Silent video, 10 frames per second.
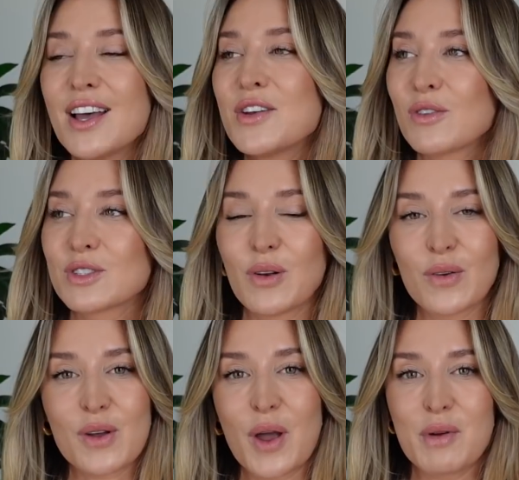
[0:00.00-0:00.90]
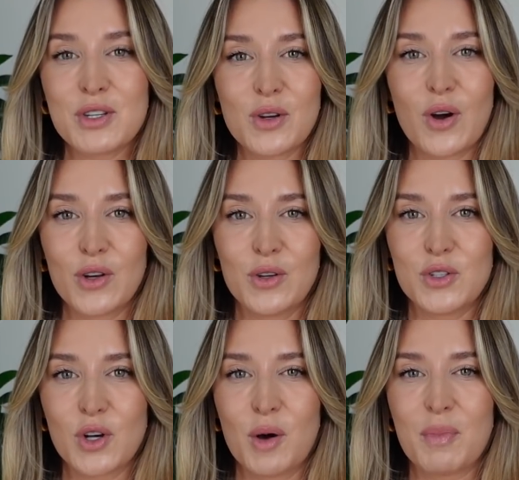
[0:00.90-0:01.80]
not so long ago when she got a new
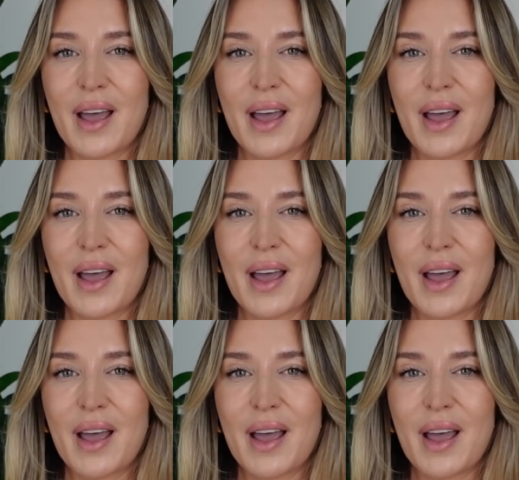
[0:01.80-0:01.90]
job.